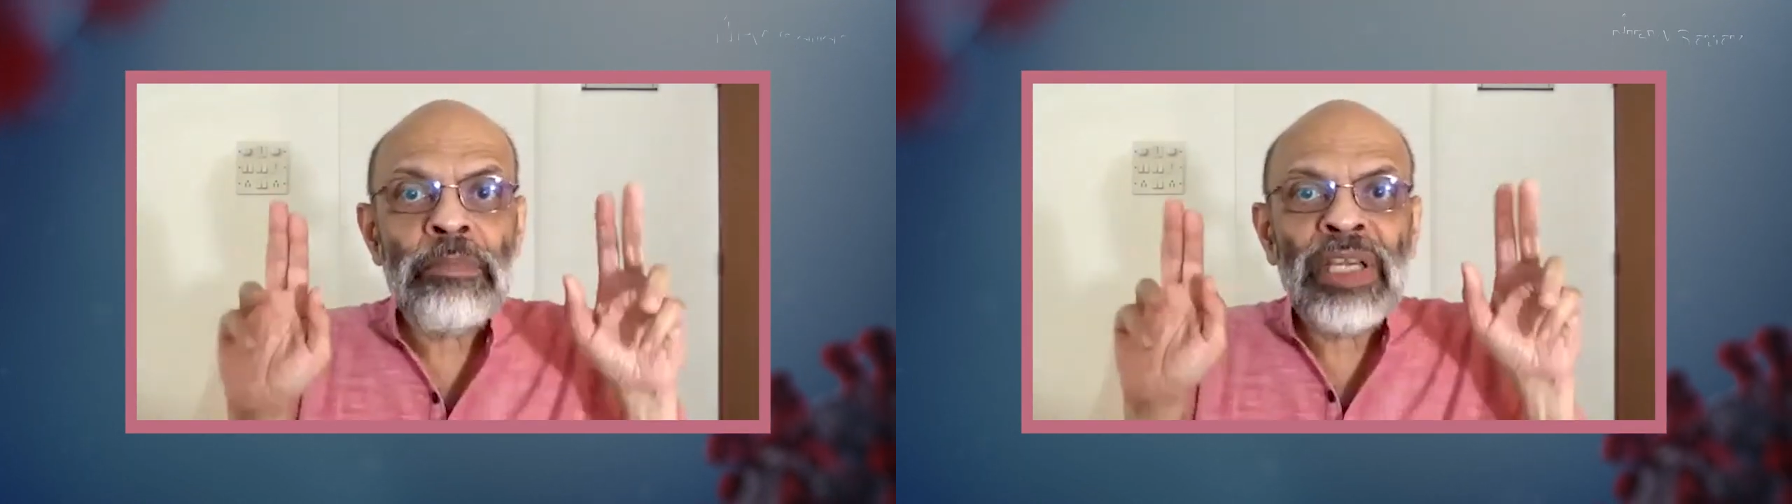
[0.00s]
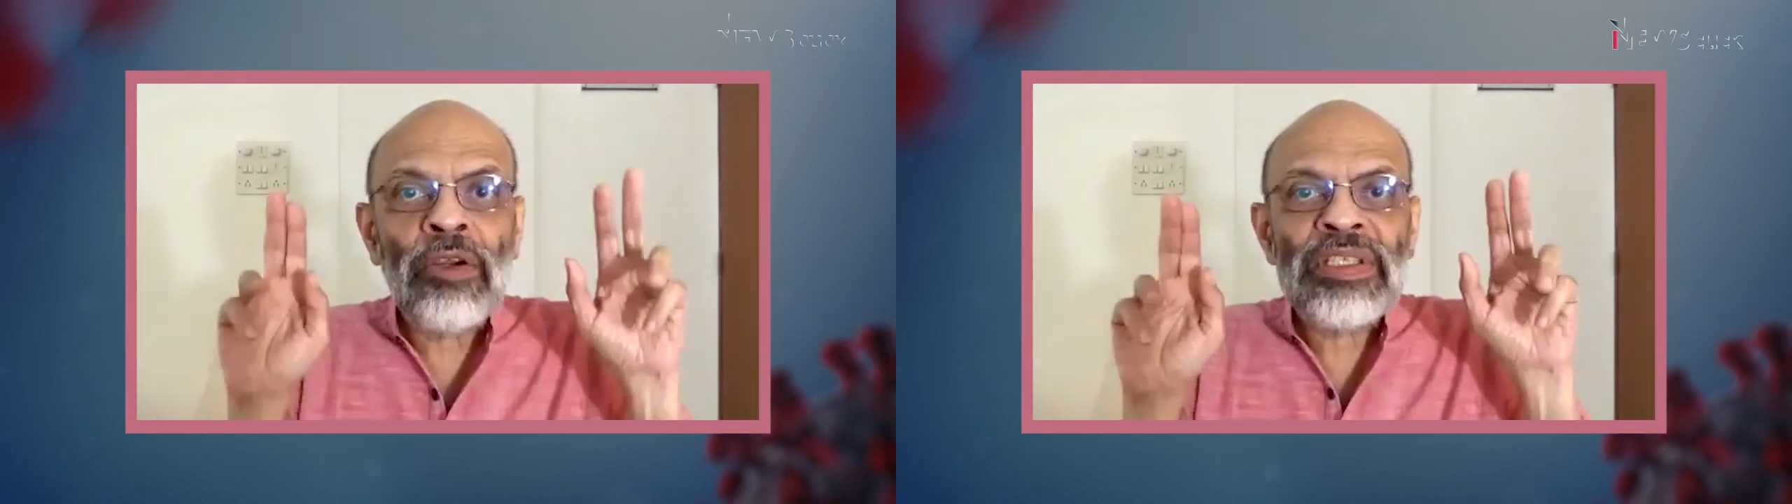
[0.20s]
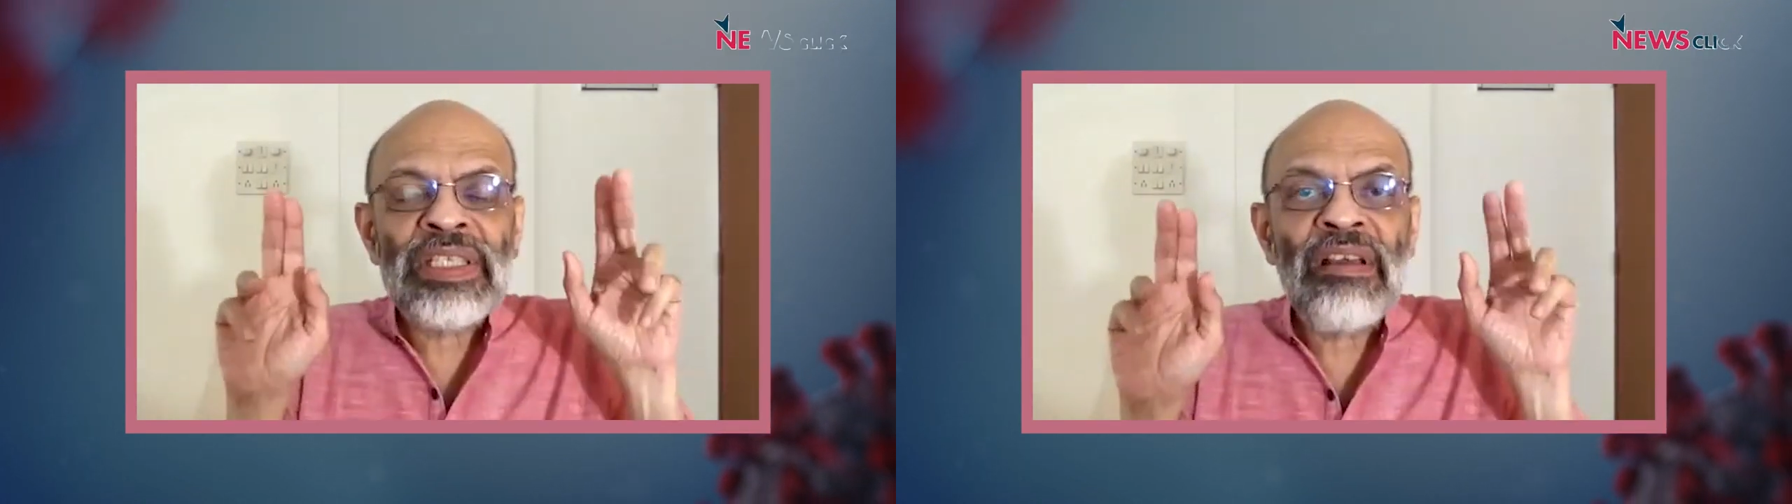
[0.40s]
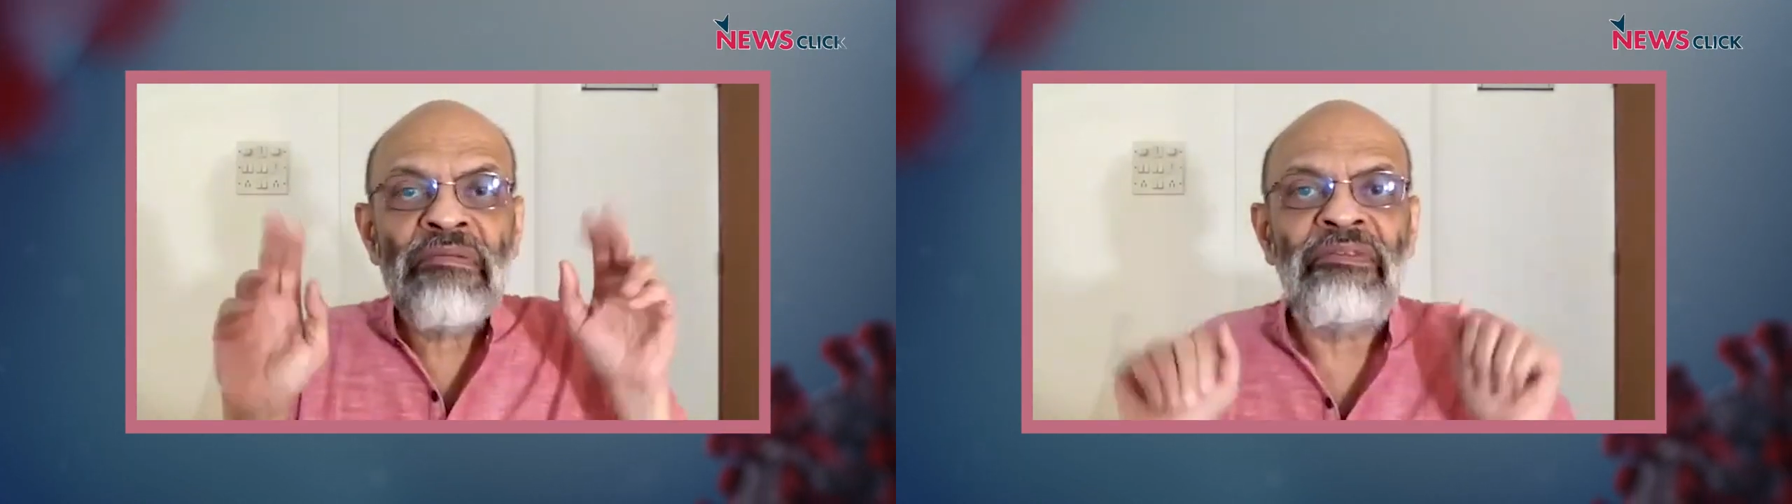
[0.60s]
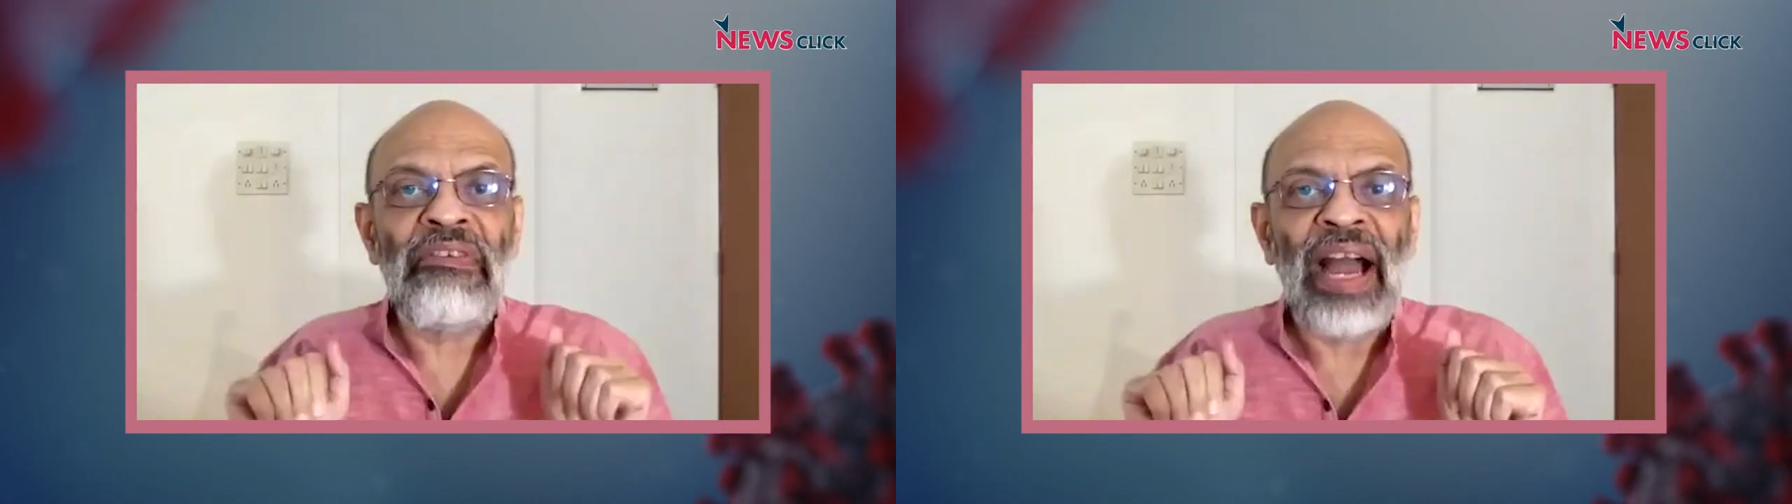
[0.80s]
because the
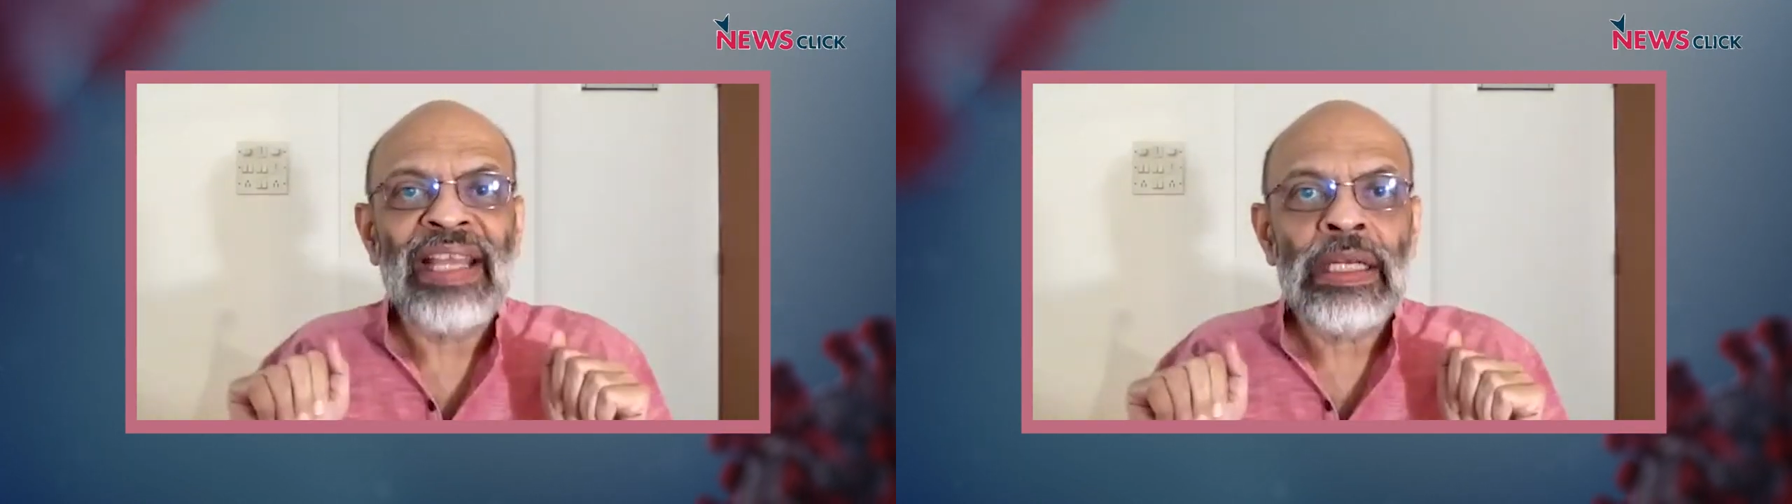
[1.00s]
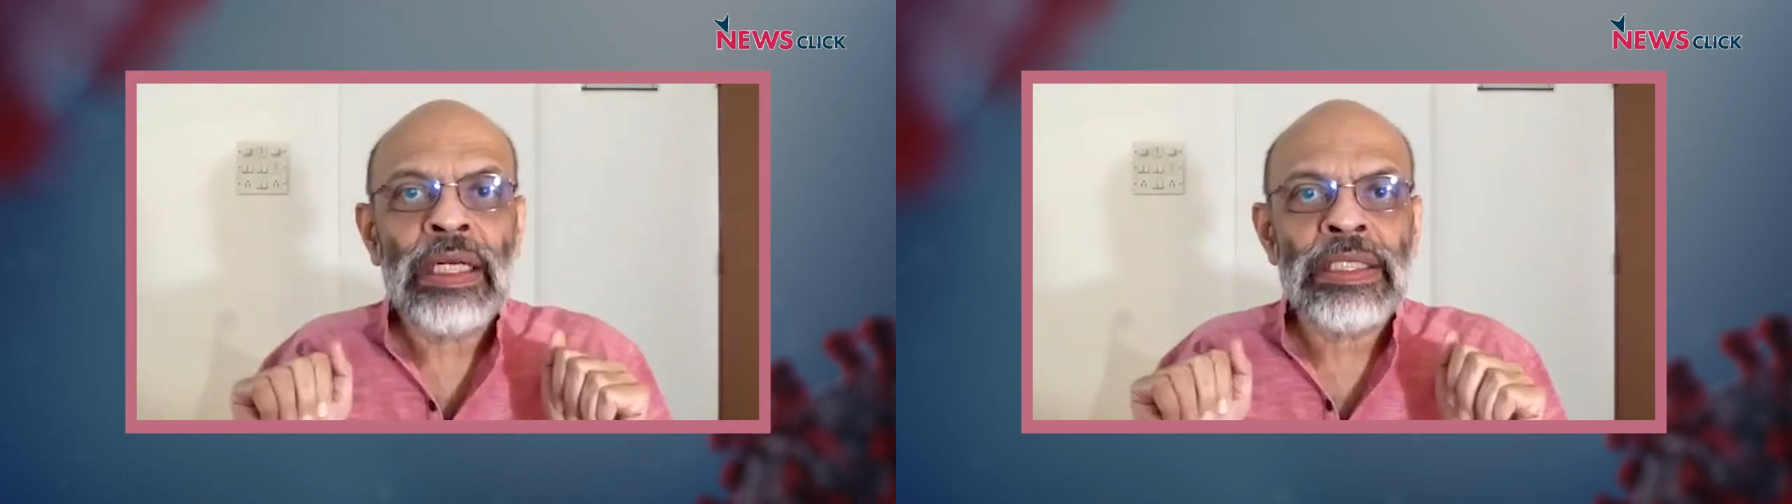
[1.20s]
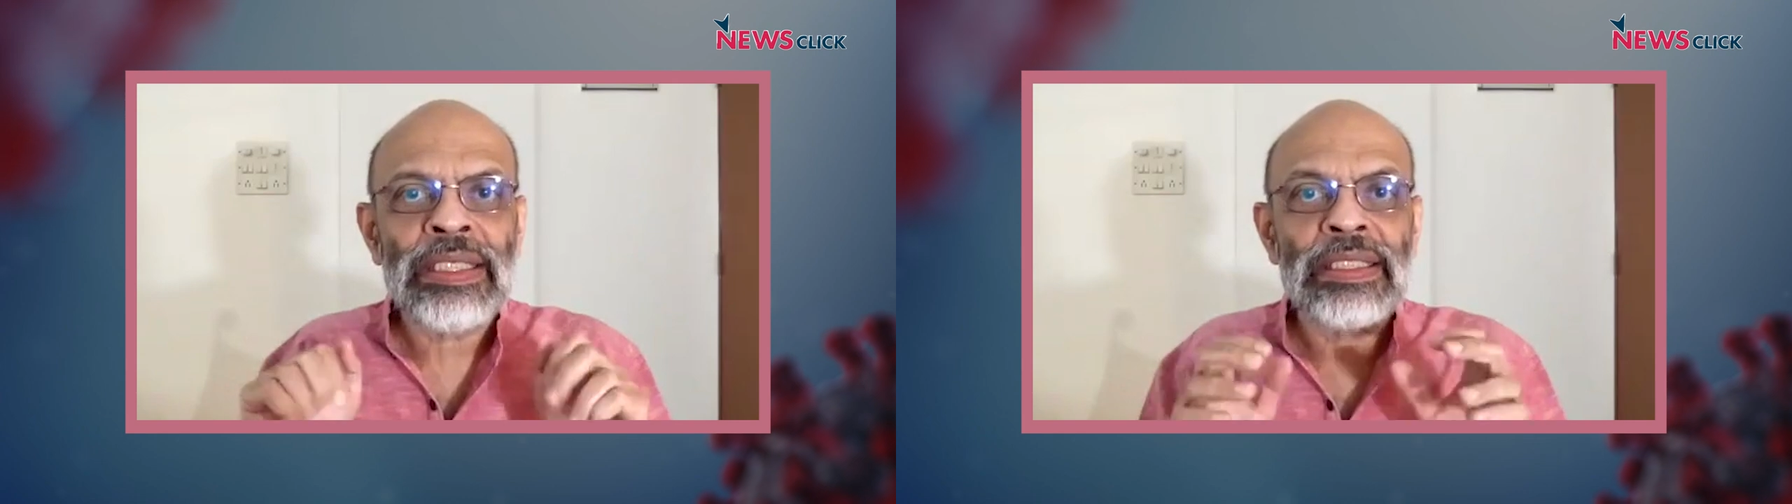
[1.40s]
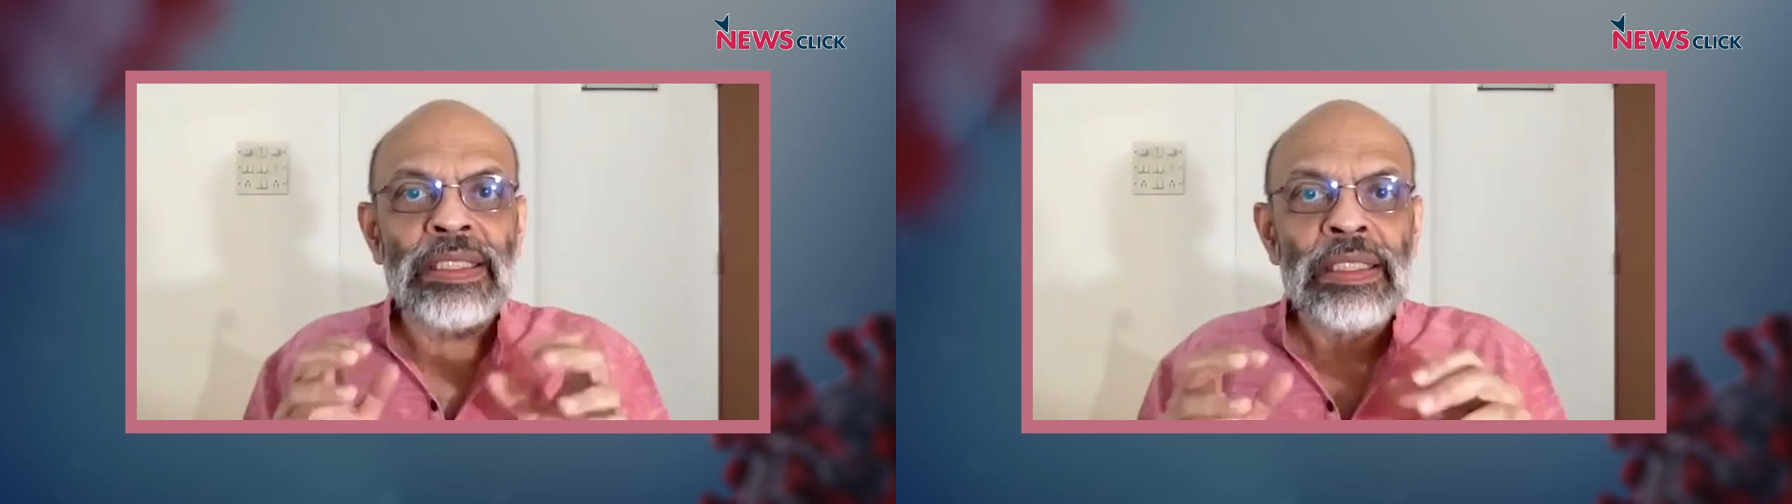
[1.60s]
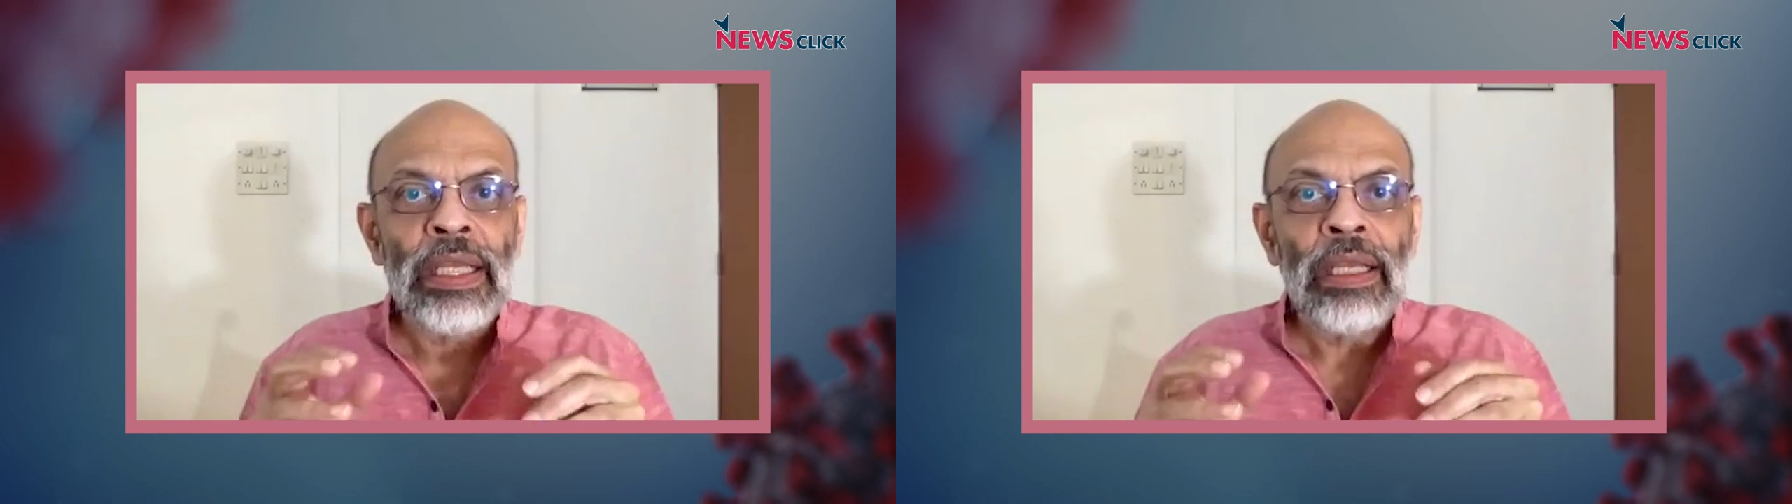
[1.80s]
virus